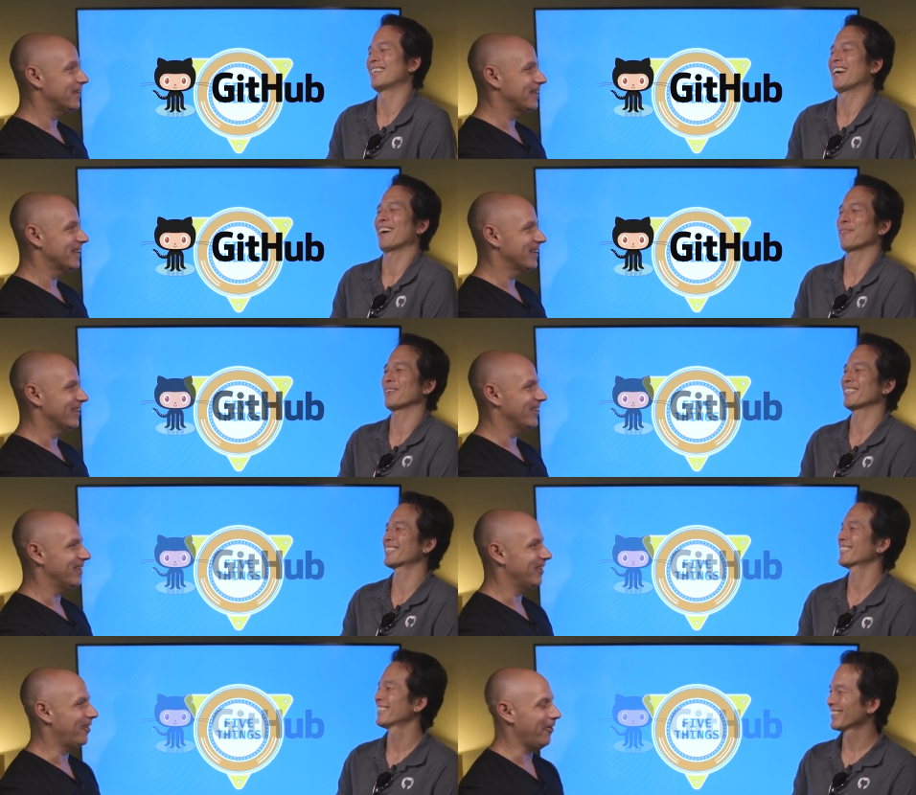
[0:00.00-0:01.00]
Speaker 1: yeah, I
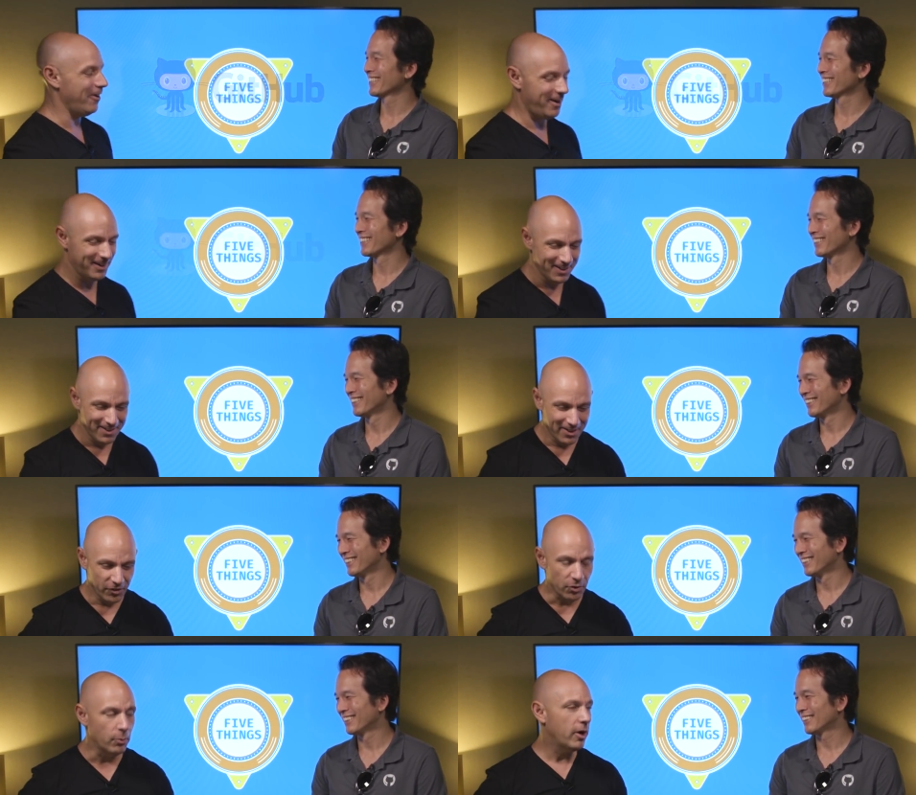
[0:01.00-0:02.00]
wish. All right.
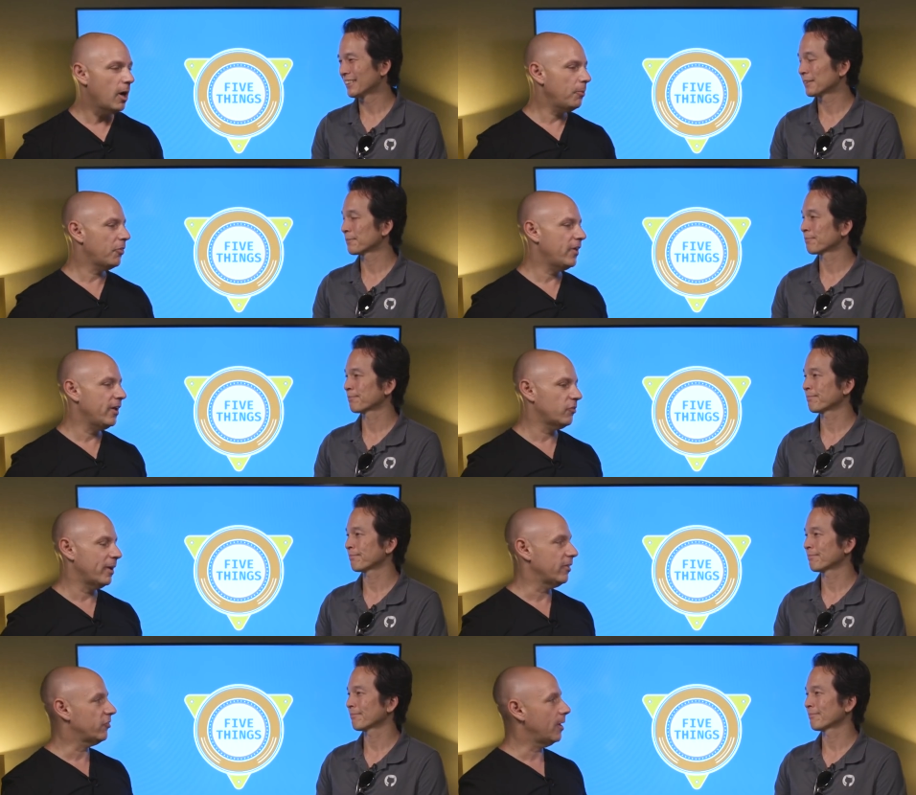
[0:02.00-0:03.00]
So a couple things
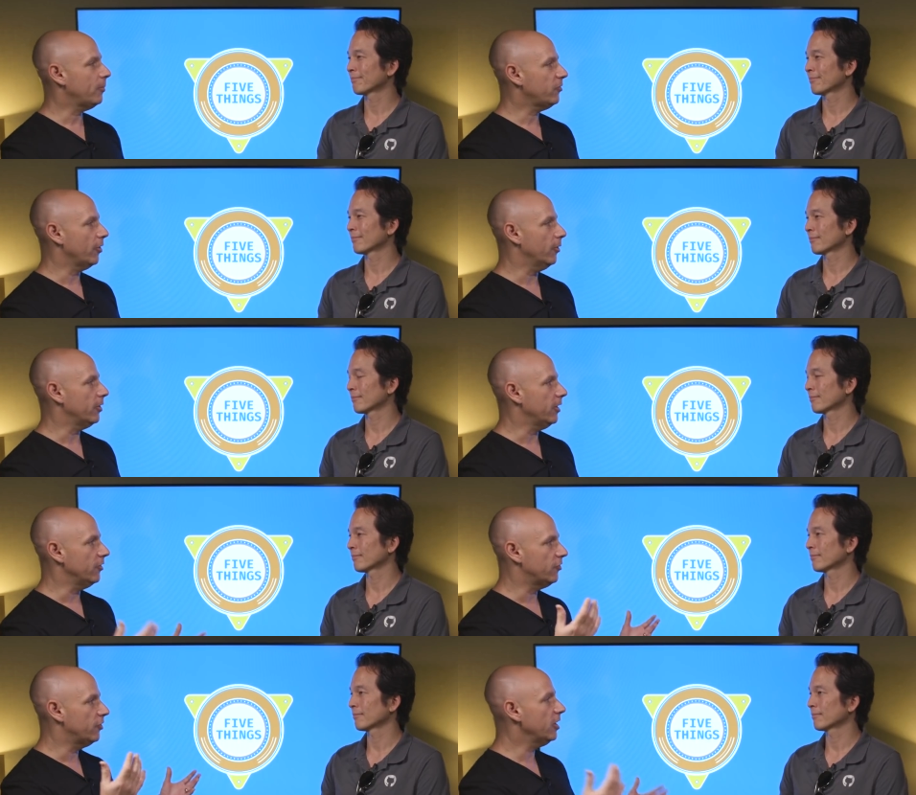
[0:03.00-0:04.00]
about this episode
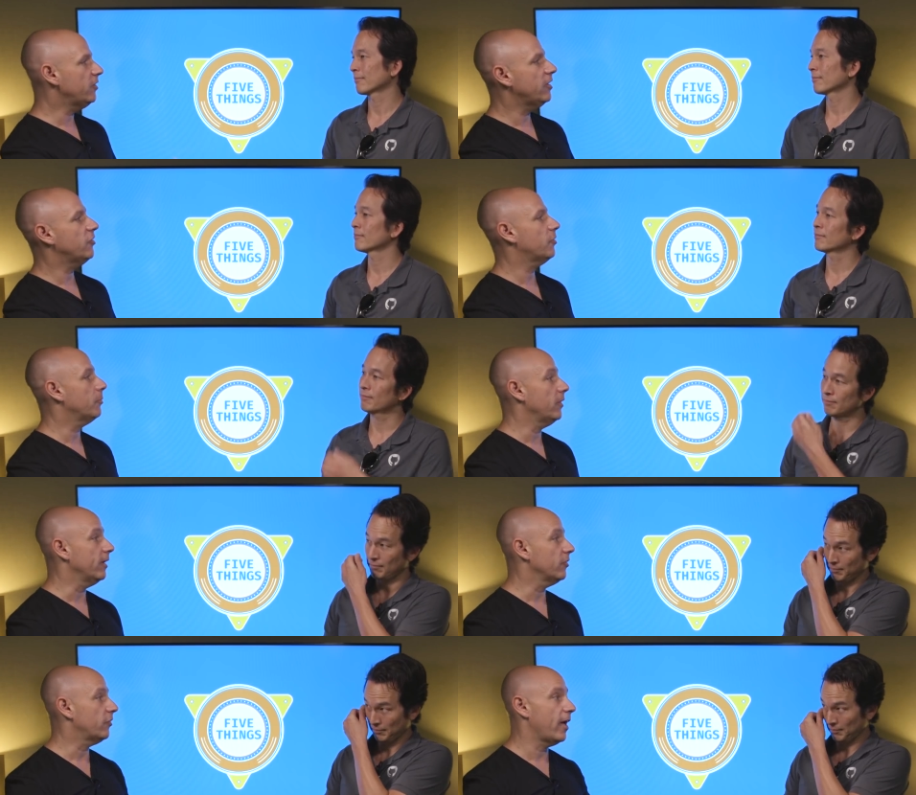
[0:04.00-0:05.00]
is you're going to teach us some
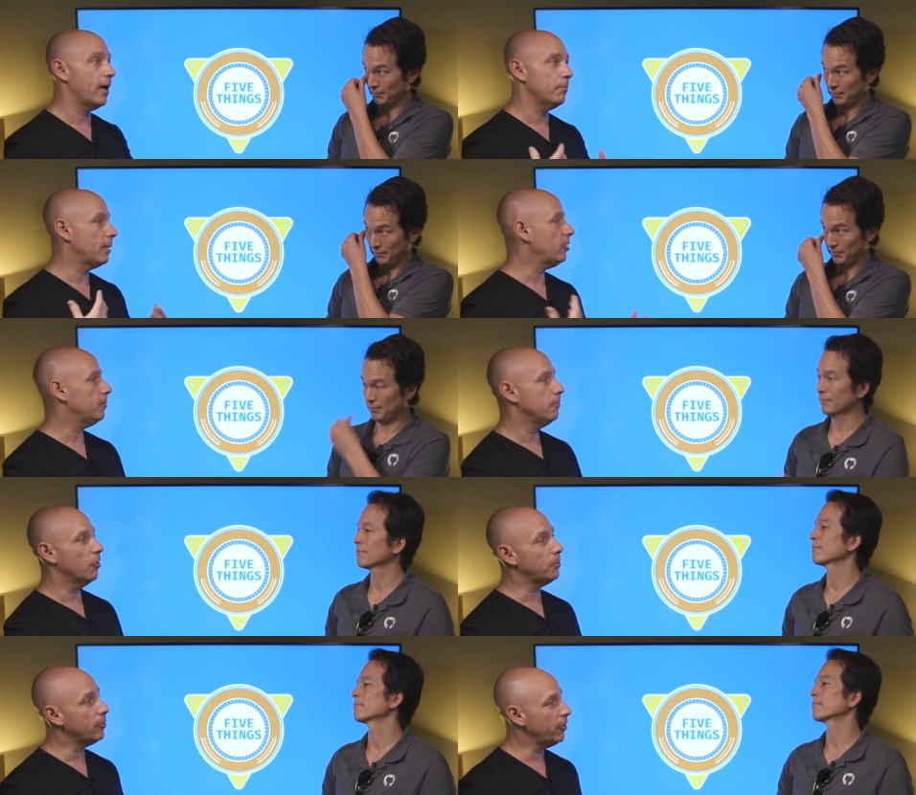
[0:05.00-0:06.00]
things that maybe
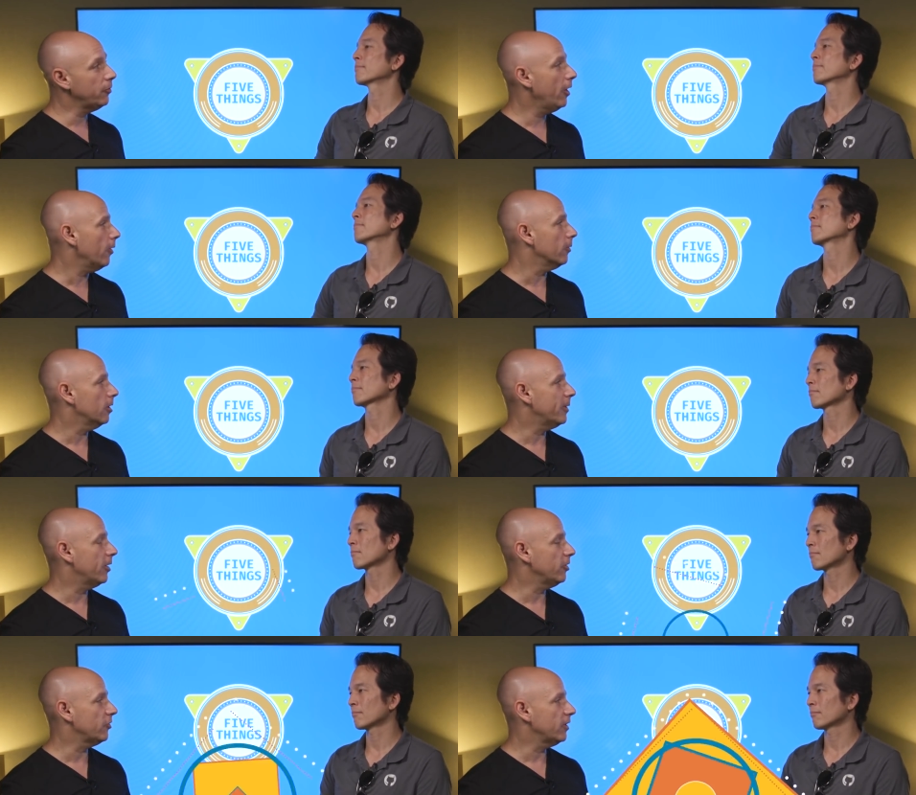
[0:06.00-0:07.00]
most people don't know
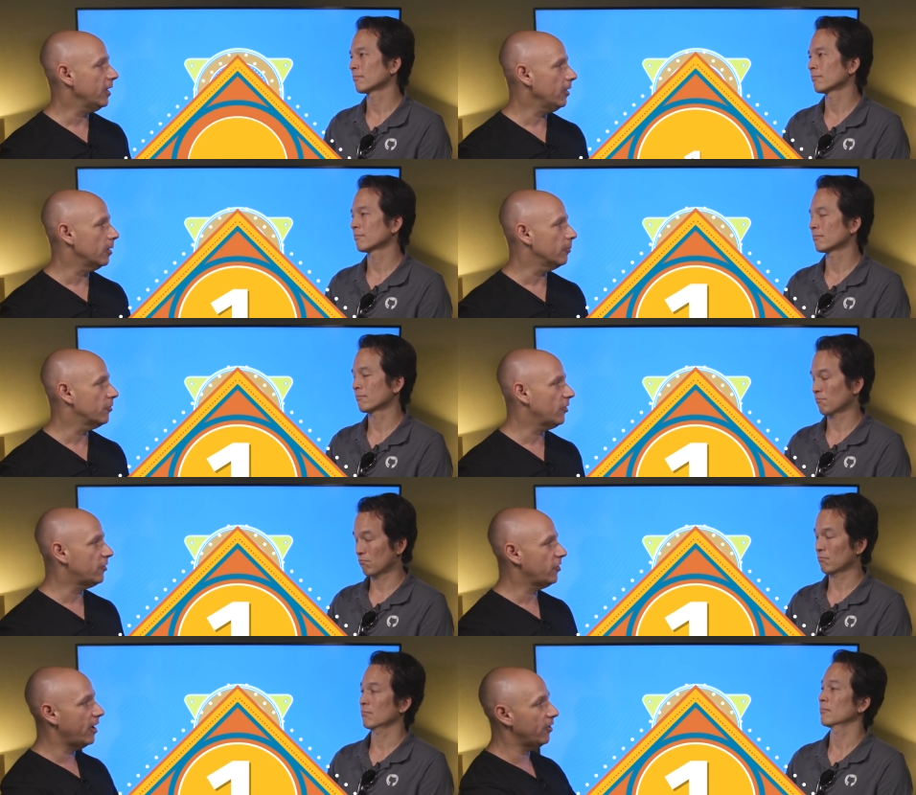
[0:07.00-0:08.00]
about using GitHub,
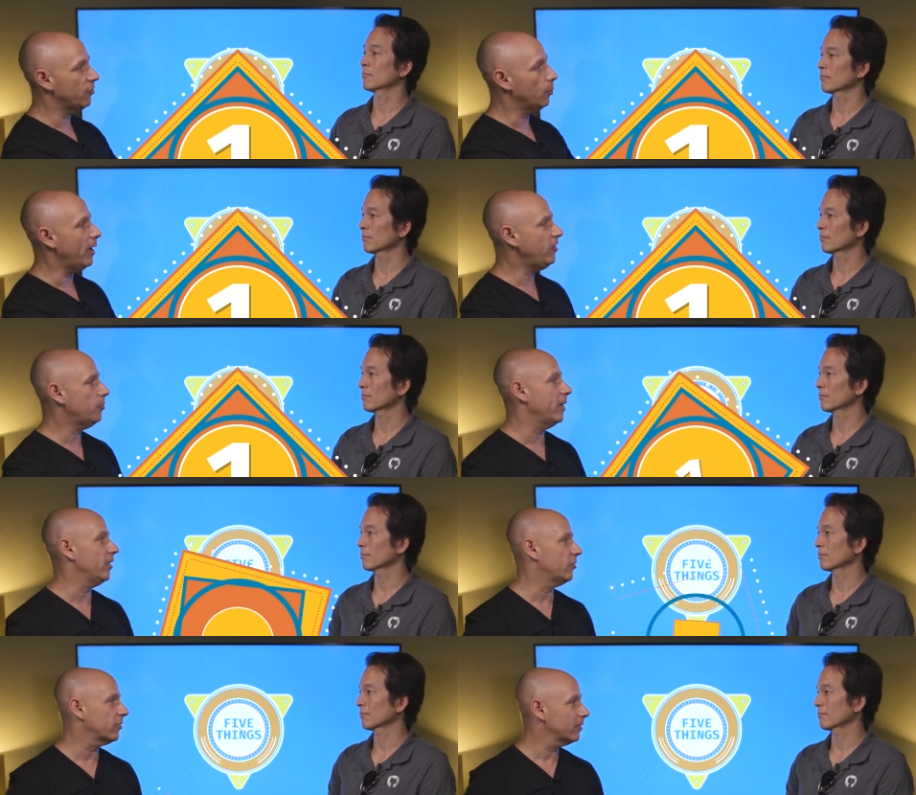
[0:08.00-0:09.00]
such as white
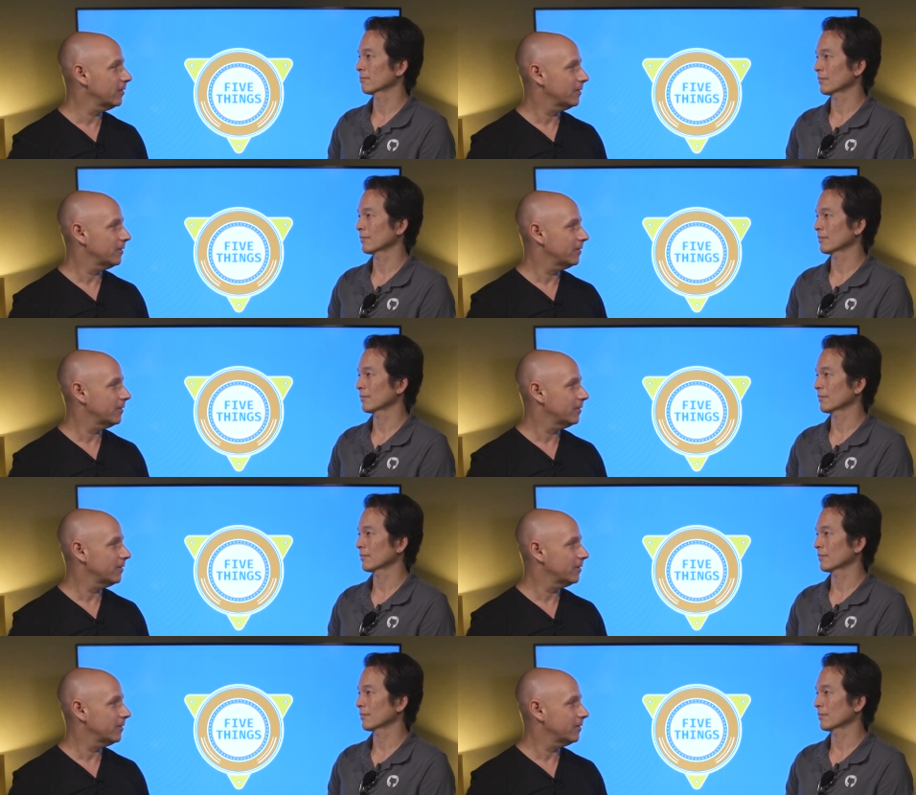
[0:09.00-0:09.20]
space.